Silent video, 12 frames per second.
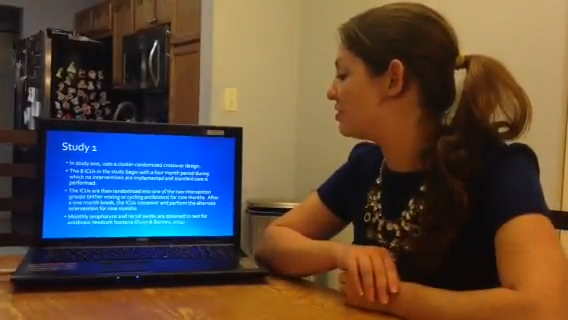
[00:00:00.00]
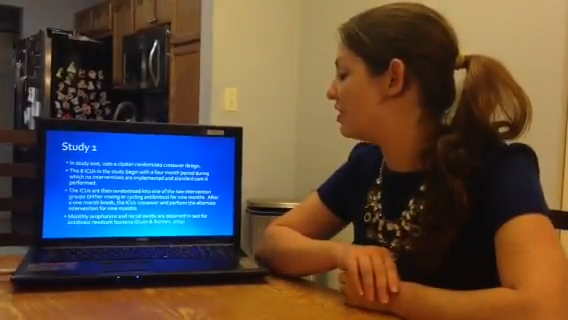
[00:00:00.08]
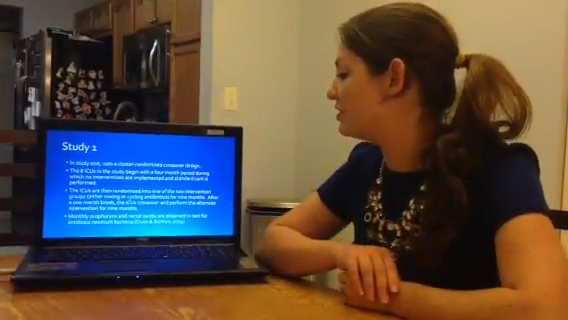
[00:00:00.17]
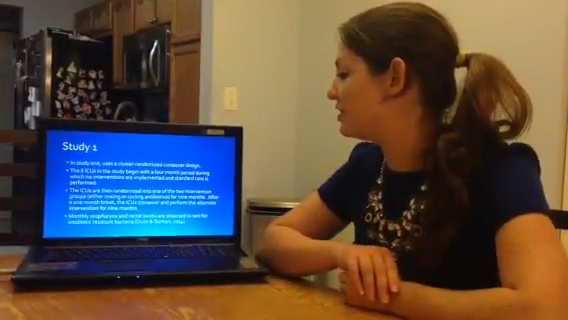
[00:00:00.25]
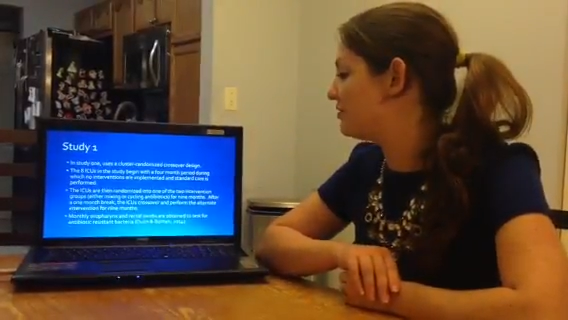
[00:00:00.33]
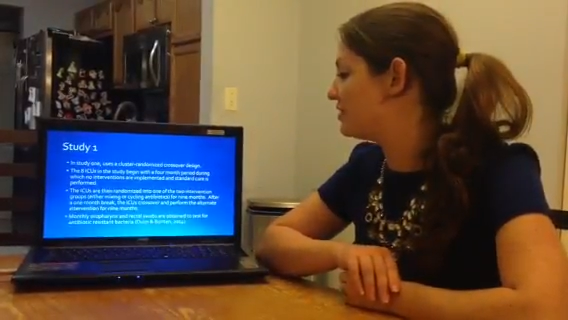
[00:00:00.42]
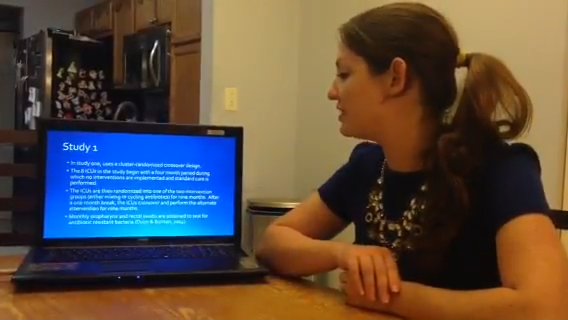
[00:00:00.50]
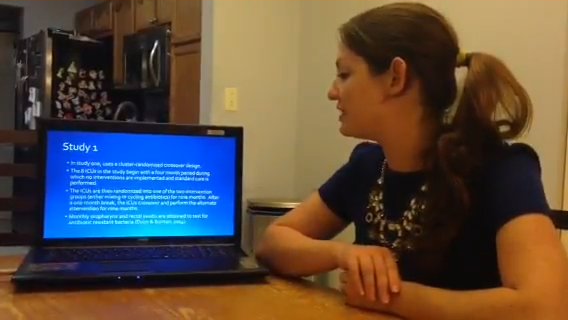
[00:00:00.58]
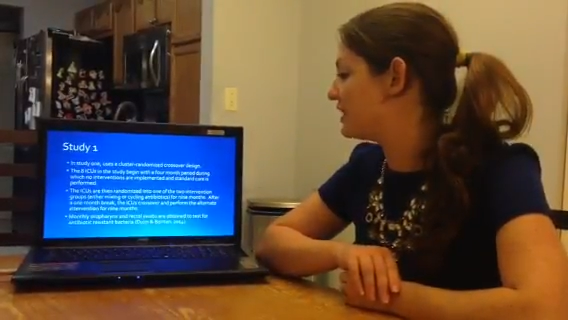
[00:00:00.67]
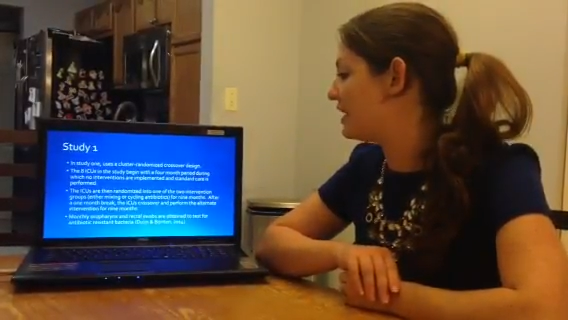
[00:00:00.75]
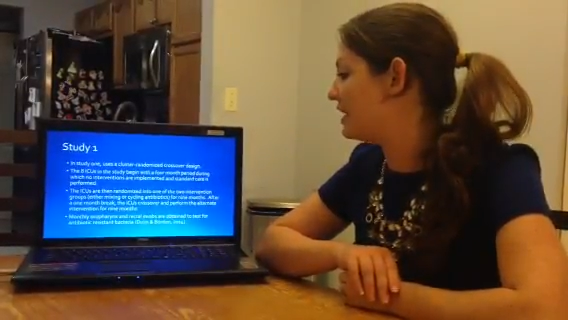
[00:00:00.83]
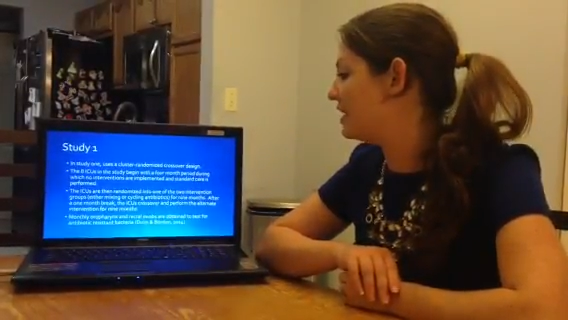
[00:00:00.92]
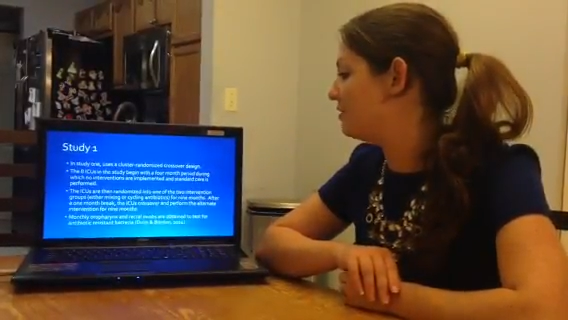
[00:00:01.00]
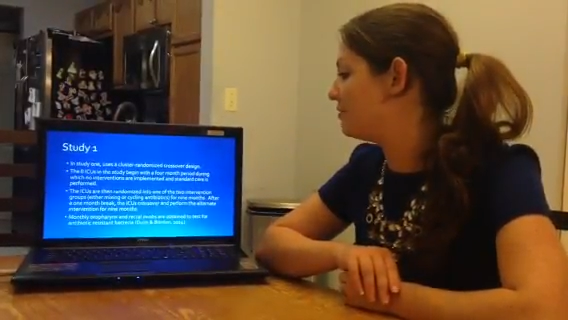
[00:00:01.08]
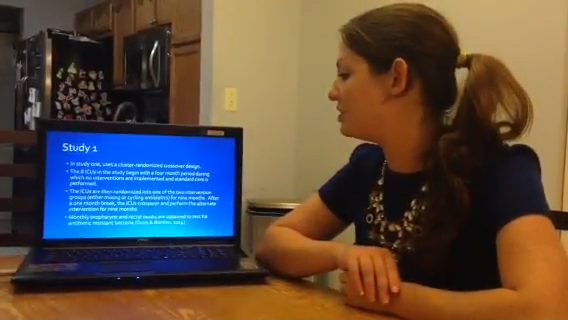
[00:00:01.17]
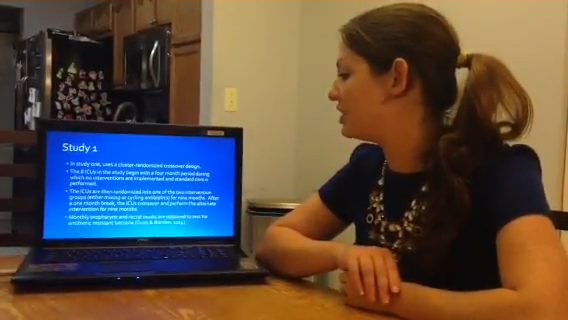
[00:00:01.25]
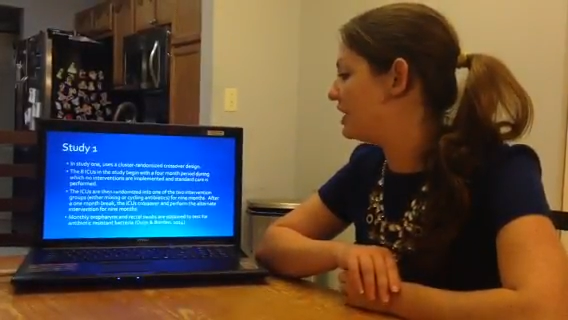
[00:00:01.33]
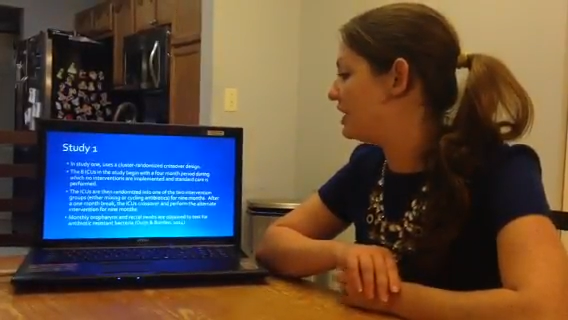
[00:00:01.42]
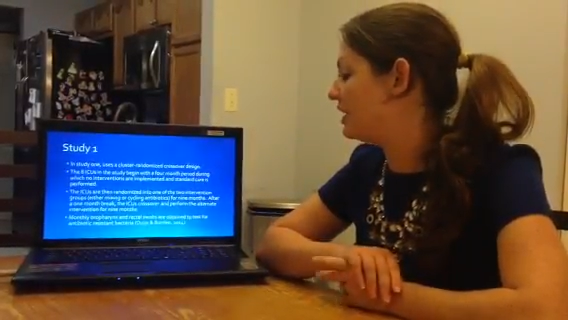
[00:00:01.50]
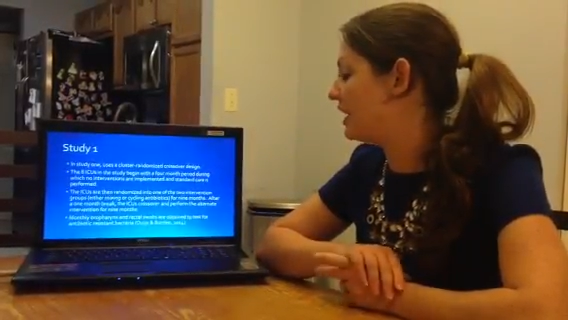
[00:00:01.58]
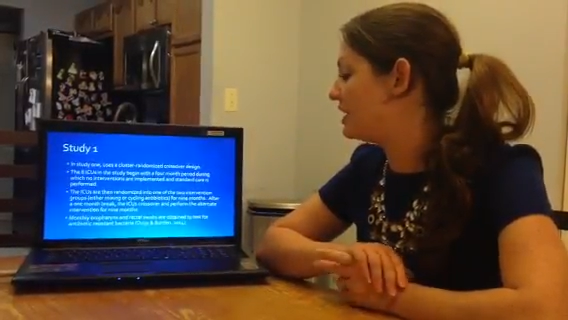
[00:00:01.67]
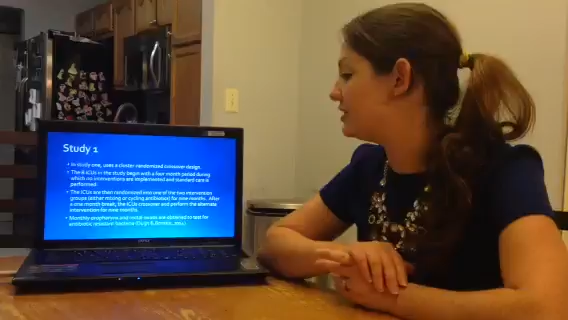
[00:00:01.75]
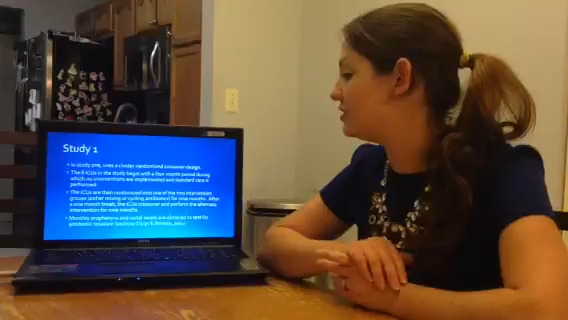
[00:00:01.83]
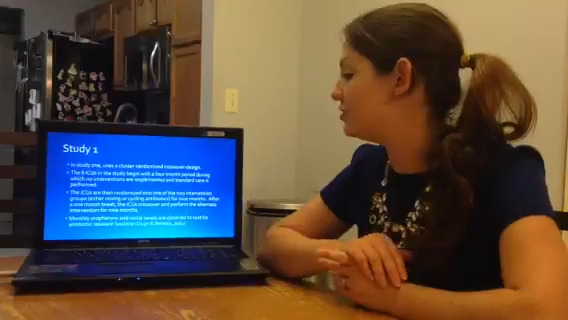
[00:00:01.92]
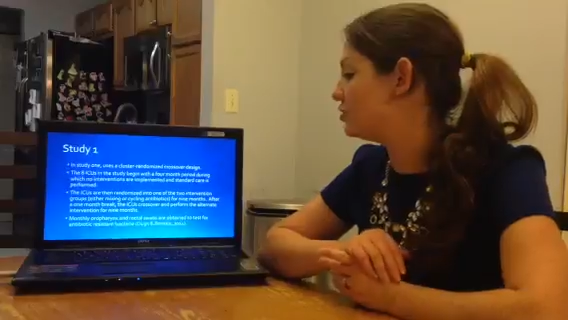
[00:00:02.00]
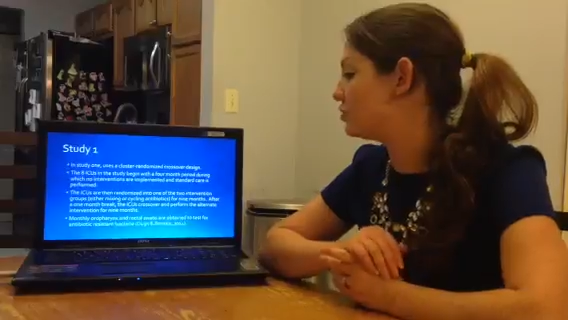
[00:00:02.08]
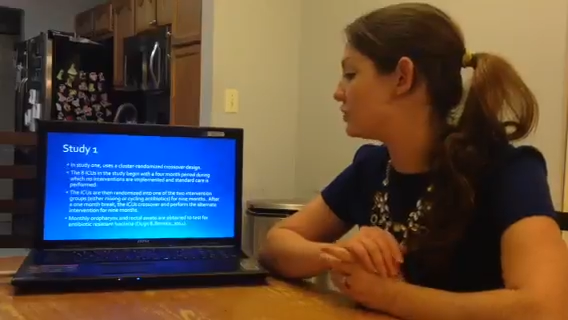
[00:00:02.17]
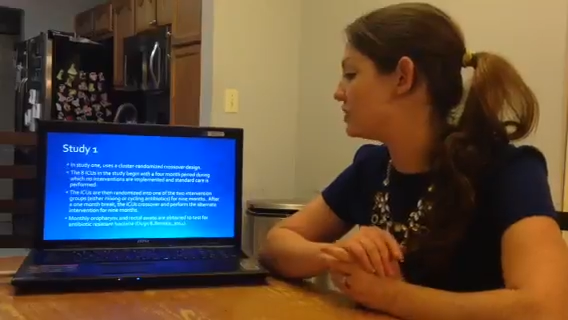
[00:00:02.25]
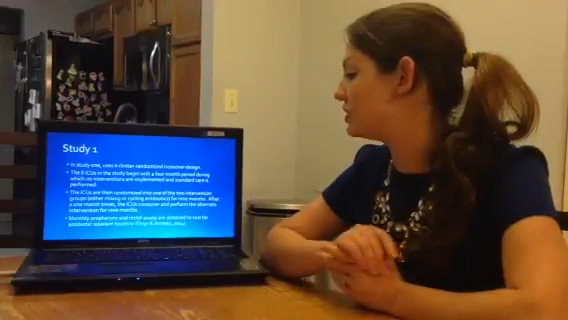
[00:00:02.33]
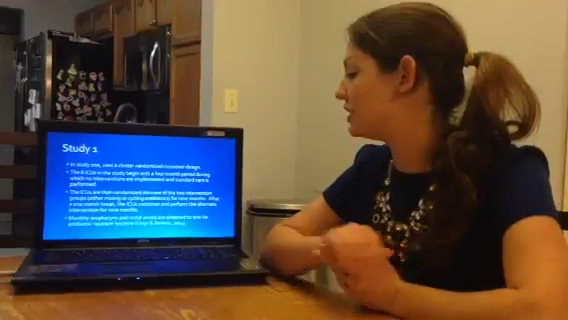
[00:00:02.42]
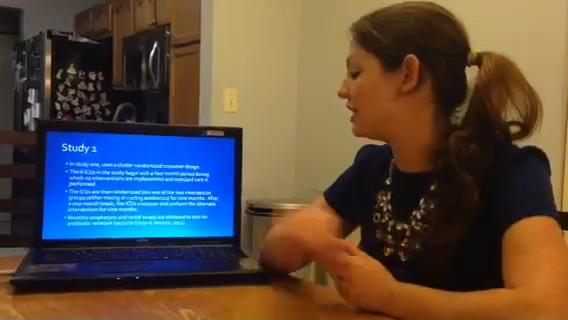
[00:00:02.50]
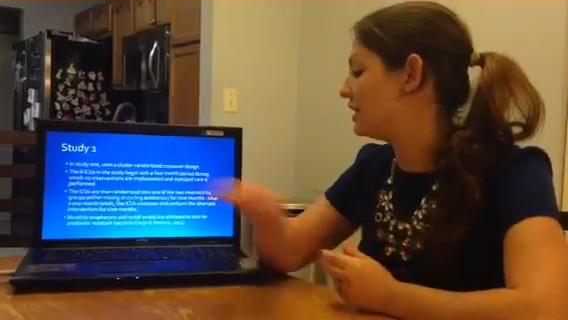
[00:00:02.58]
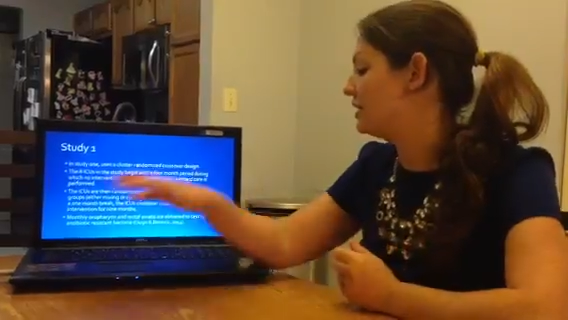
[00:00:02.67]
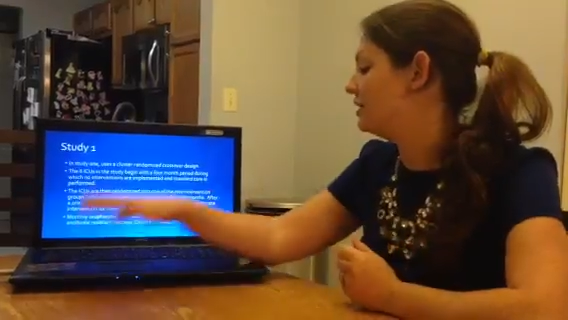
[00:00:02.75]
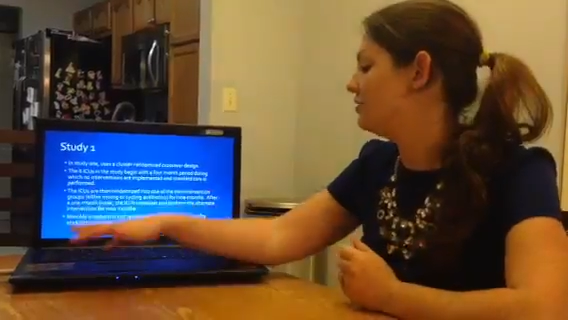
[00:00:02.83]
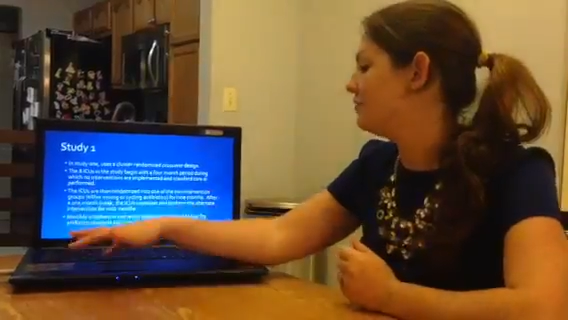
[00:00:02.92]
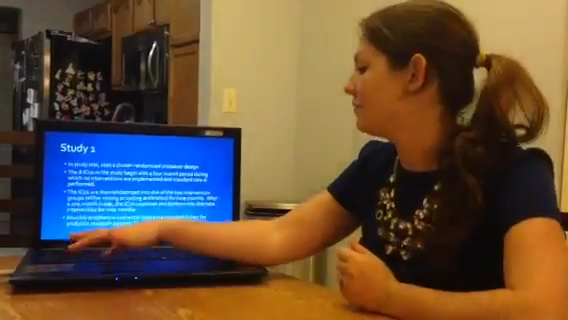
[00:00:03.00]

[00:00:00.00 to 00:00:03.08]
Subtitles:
crossover design in which 8 ICUs were studied.